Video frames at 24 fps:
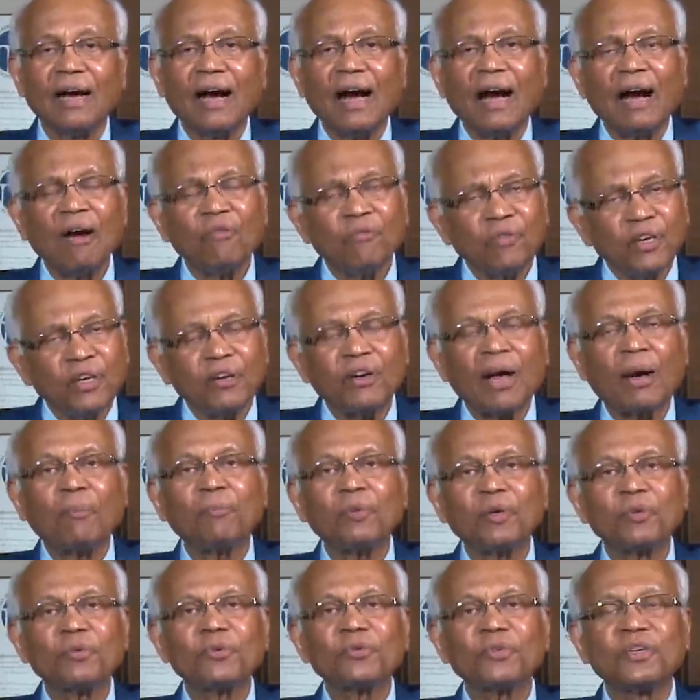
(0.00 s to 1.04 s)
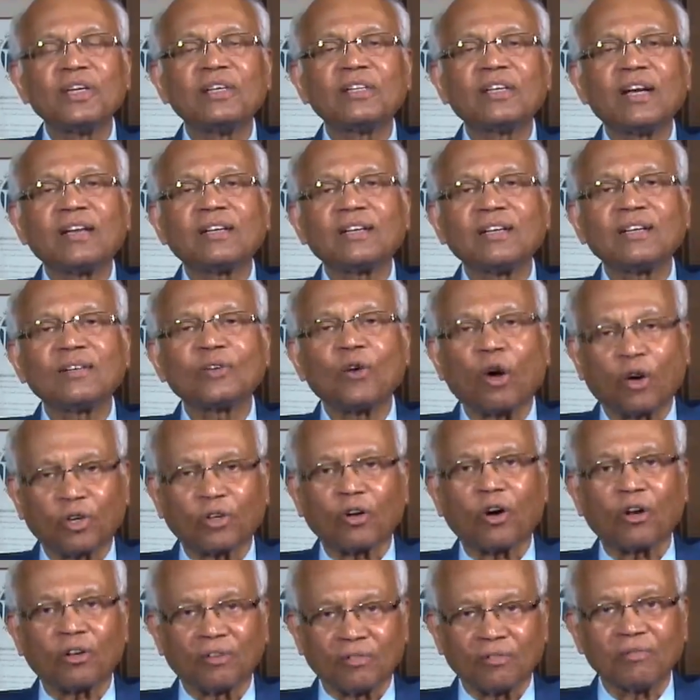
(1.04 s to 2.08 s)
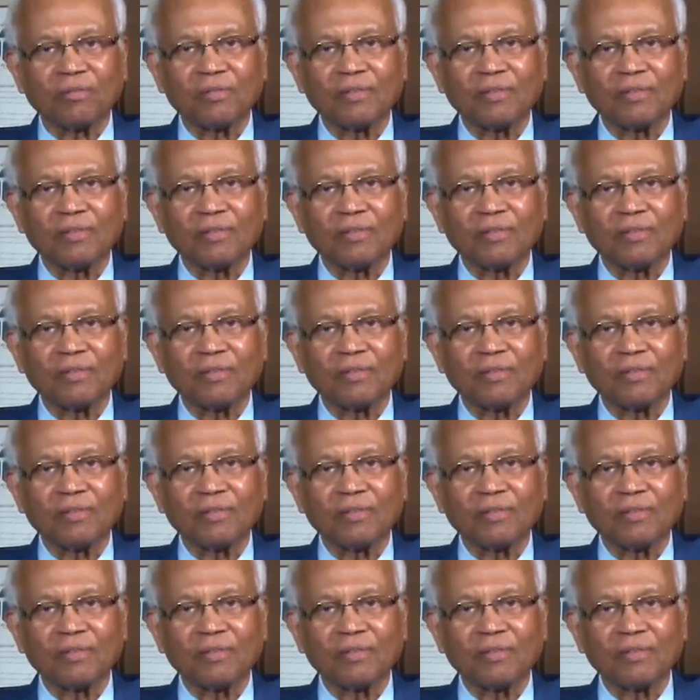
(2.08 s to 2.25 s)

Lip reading: I'm very happy to see that it caught on.